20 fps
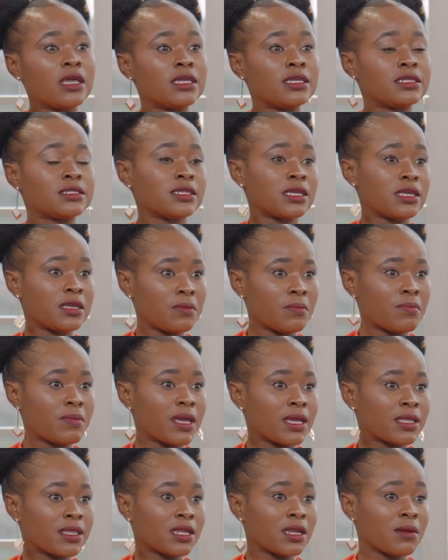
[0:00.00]
is the
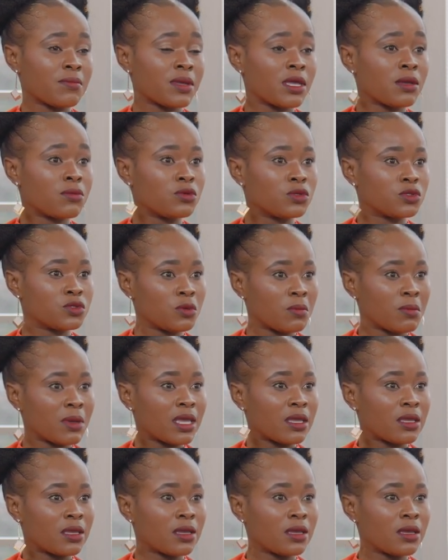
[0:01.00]
impact that I'm able to
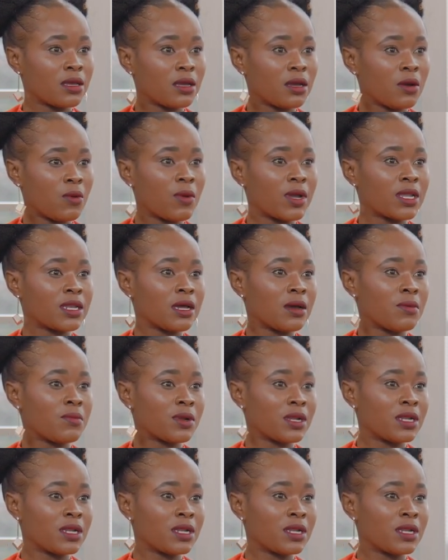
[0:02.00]
make when I'm